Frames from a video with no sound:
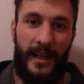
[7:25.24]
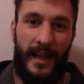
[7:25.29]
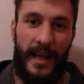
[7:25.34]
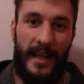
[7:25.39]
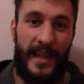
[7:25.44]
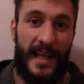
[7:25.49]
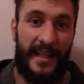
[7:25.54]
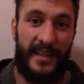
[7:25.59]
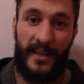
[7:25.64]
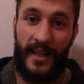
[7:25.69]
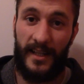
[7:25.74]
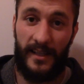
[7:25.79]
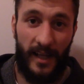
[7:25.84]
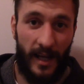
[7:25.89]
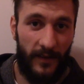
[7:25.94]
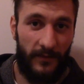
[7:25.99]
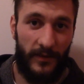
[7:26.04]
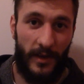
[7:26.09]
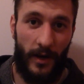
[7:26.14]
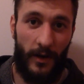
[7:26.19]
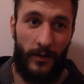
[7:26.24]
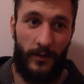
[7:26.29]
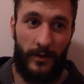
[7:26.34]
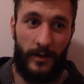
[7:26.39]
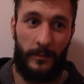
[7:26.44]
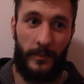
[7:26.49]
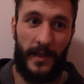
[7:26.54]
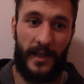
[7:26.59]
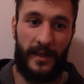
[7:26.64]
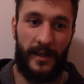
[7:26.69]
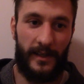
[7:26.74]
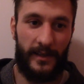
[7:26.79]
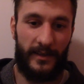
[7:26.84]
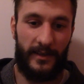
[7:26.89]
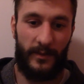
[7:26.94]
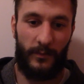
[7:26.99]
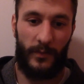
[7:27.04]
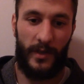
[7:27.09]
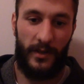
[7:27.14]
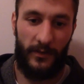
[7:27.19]
And that's not enough, though,
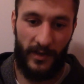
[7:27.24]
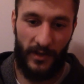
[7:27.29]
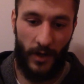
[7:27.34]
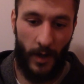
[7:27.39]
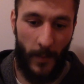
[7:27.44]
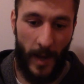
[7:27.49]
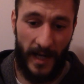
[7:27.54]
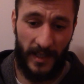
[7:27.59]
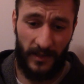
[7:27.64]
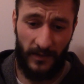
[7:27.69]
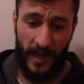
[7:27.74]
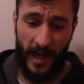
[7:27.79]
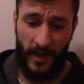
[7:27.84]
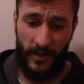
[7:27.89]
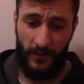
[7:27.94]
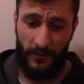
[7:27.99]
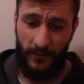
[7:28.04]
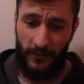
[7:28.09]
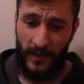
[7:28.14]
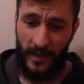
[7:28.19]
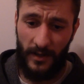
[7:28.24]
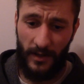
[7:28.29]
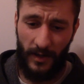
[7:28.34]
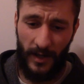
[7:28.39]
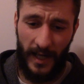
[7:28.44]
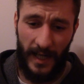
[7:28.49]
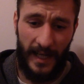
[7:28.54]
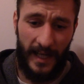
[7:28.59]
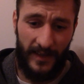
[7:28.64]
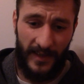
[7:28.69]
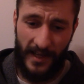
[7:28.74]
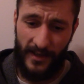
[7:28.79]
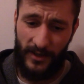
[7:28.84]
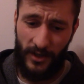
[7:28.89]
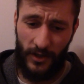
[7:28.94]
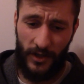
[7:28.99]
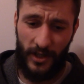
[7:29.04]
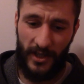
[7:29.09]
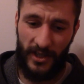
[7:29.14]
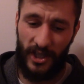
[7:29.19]
because when you resort back to how you feel, that
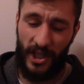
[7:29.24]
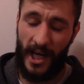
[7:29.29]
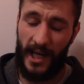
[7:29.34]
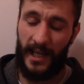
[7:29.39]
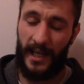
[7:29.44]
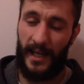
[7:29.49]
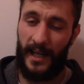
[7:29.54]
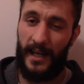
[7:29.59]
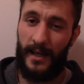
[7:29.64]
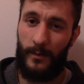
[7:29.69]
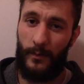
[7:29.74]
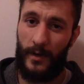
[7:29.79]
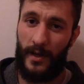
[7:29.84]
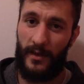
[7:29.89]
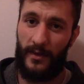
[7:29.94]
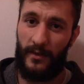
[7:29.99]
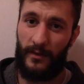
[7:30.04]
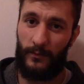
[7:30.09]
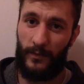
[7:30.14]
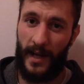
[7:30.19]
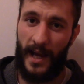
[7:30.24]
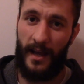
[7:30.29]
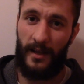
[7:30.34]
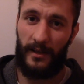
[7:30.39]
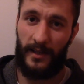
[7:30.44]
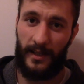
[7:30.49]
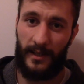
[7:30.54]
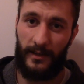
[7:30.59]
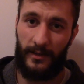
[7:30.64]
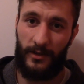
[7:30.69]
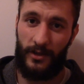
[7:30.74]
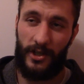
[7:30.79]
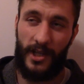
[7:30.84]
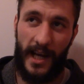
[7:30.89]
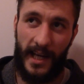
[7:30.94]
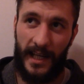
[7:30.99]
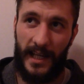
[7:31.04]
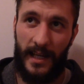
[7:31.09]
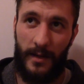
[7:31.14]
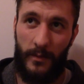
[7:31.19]
you're just checking in with reality. You're
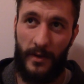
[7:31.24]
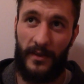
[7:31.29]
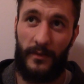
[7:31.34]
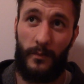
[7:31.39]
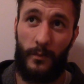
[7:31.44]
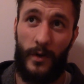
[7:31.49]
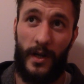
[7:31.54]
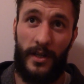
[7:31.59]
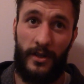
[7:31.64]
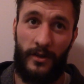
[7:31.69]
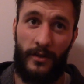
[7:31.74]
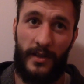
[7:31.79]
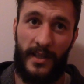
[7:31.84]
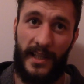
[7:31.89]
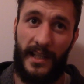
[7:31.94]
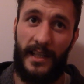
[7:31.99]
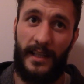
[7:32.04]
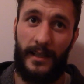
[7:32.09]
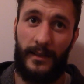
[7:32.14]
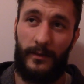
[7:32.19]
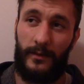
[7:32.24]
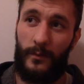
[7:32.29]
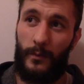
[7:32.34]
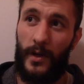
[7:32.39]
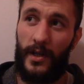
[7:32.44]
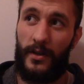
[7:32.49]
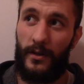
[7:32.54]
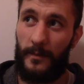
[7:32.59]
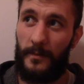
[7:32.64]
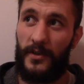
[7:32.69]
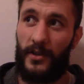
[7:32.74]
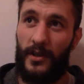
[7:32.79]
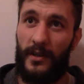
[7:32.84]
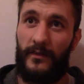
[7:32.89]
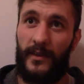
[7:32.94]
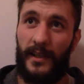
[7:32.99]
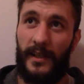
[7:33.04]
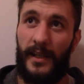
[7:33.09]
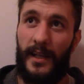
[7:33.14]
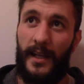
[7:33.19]
checking in with what you're seeing, what you're
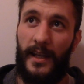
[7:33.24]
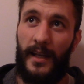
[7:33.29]
observing.